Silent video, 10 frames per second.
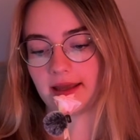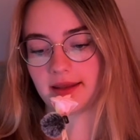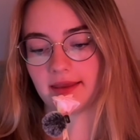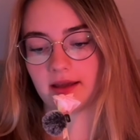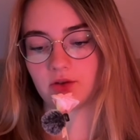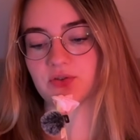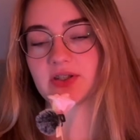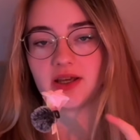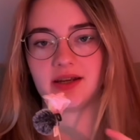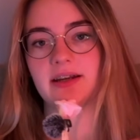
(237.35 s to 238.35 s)
And then on
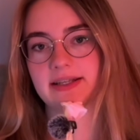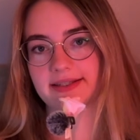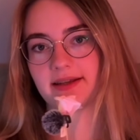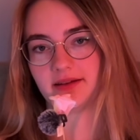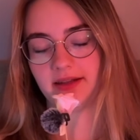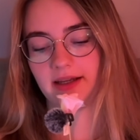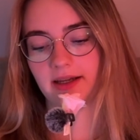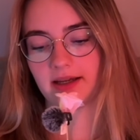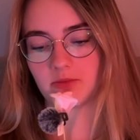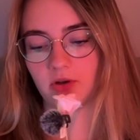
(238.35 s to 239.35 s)
Saturday and
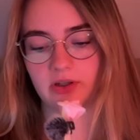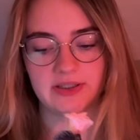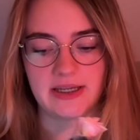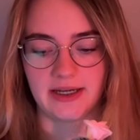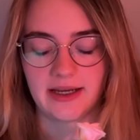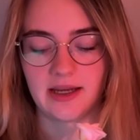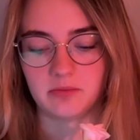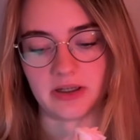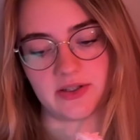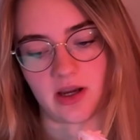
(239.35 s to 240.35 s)
Sunday, I'm gonna dedicate
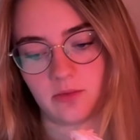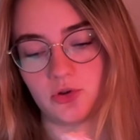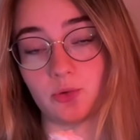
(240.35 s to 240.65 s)
my time to